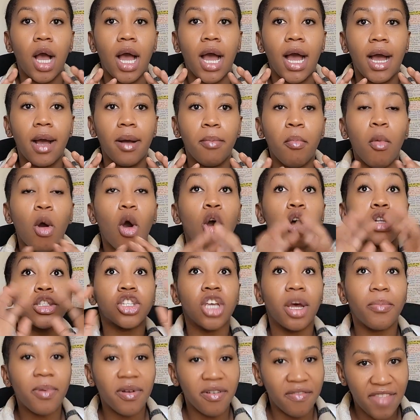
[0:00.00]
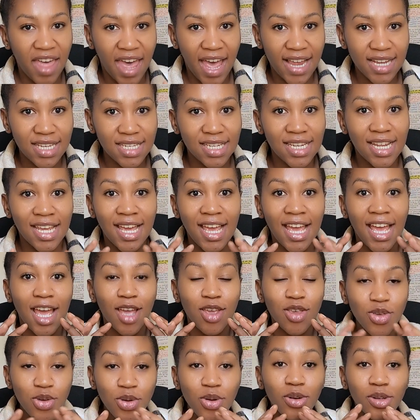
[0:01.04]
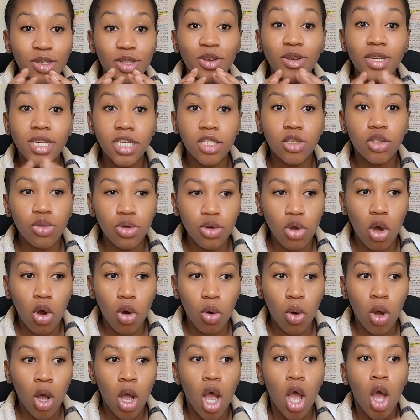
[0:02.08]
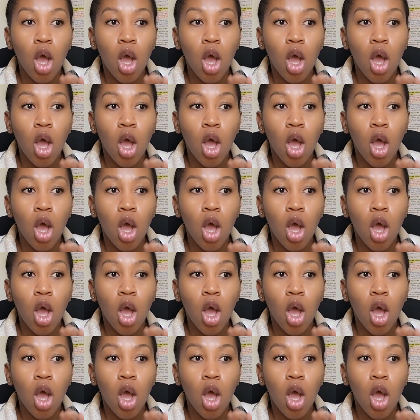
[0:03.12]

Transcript: on top of that, you also need to know